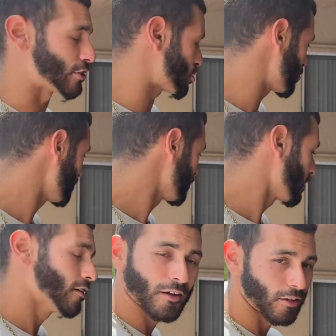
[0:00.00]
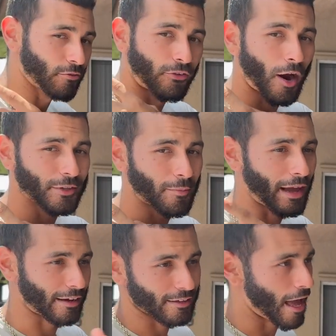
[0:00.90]
Farm in the
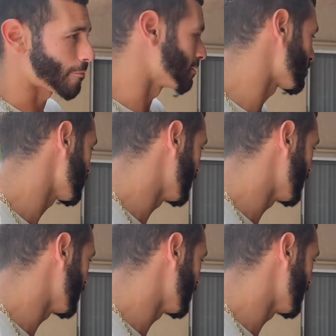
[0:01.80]
back, it happens.